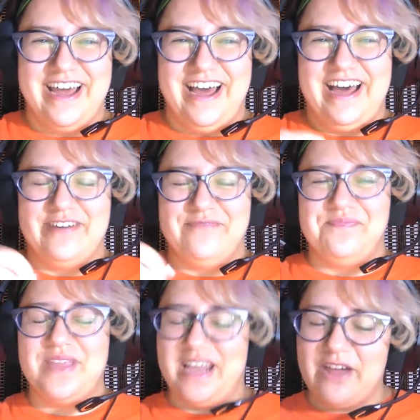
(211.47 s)

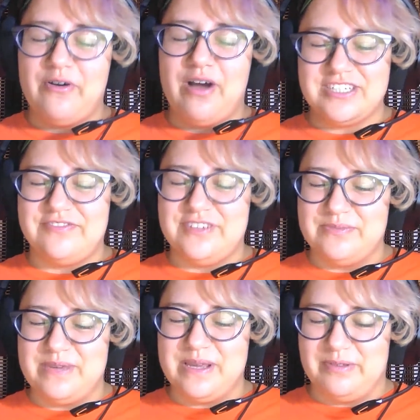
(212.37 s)
And I watch a few
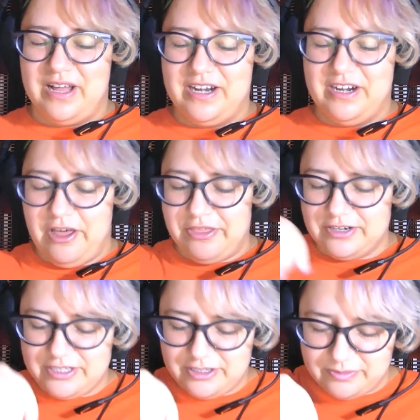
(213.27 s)
people on
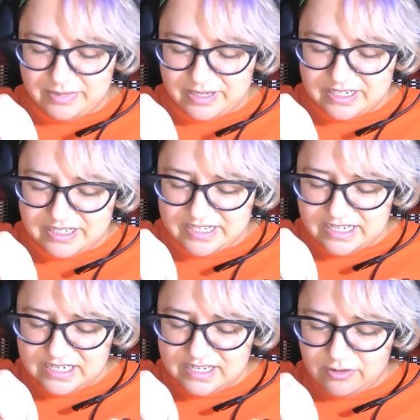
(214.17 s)
AuthorTube because
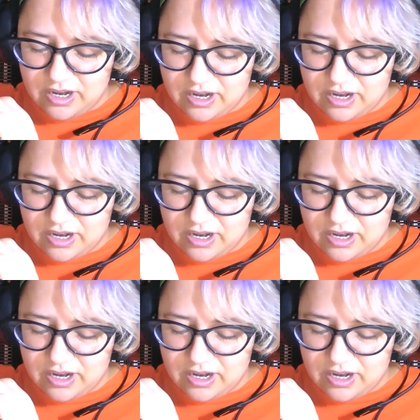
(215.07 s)
that's the